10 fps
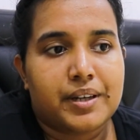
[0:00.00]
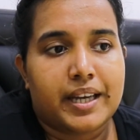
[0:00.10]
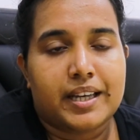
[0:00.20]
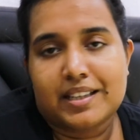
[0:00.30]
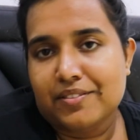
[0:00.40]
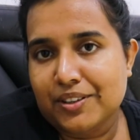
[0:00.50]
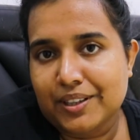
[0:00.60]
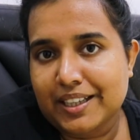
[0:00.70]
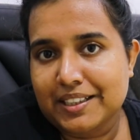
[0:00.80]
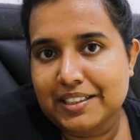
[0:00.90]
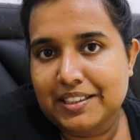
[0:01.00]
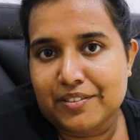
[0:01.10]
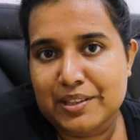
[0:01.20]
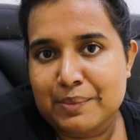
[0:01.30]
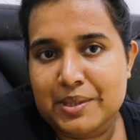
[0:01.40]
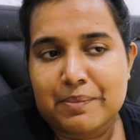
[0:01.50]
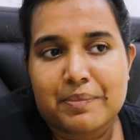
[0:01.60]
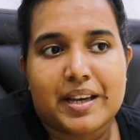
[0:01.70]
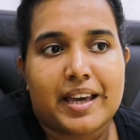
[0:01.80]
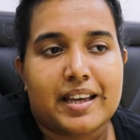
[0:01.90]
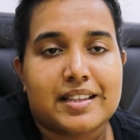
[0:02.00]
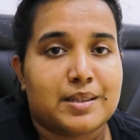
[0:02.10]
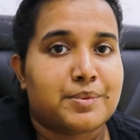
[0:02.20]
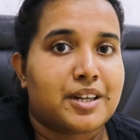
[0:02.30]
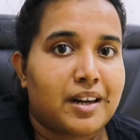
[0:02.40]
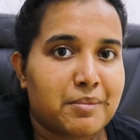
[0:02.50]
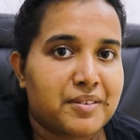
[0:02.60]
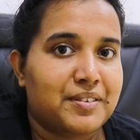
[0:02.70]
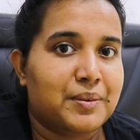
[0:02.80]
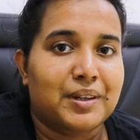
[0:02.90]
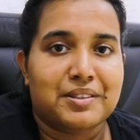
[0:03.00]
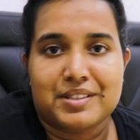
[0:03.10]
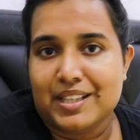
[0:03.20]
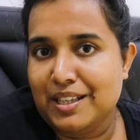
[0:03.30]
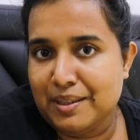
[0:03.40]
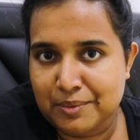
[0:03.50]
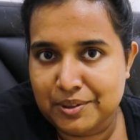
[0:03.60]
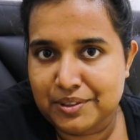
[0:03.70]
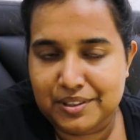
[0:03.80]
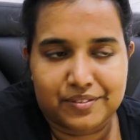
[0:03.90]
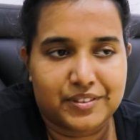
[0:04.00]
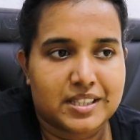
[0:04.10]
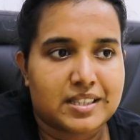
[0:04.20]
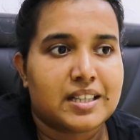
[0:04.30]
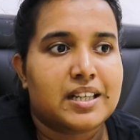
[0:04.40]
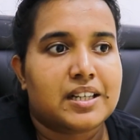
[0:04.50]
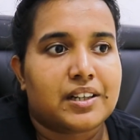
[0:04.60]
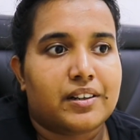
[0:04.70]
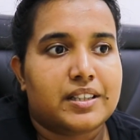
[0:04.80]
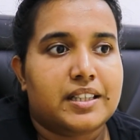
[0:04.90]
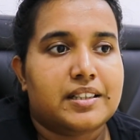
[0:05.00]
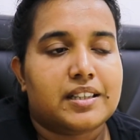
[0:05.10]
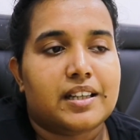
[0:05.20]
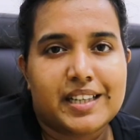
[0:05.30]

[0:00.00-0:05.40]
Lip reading: and if you like it, give it a thumbs up and subscribe if you want to see more of this content.